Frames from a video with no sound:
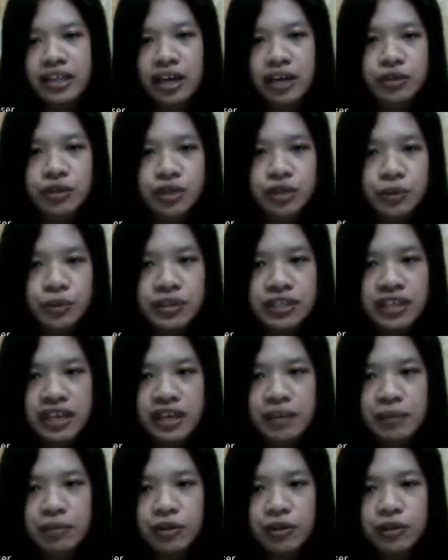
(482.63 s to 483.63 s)
how she was
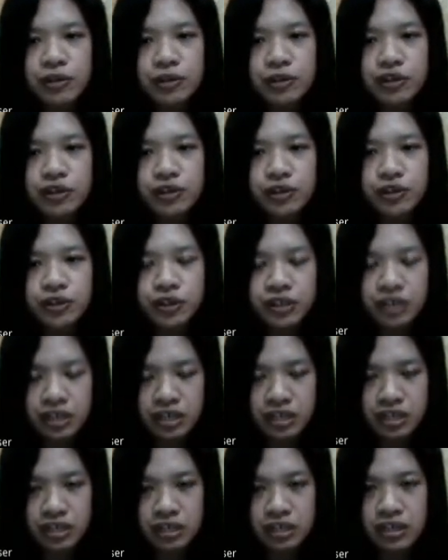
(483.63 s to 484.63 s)
able to endure
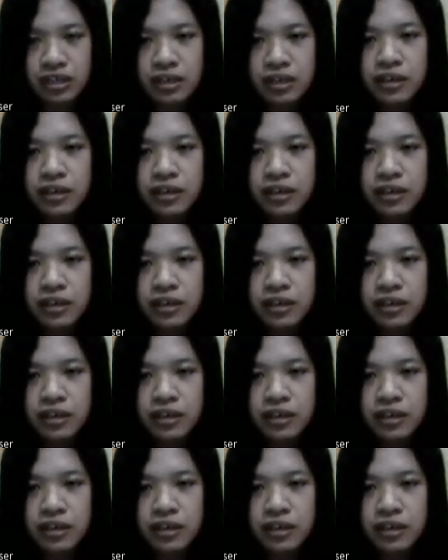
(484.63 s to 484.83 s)
it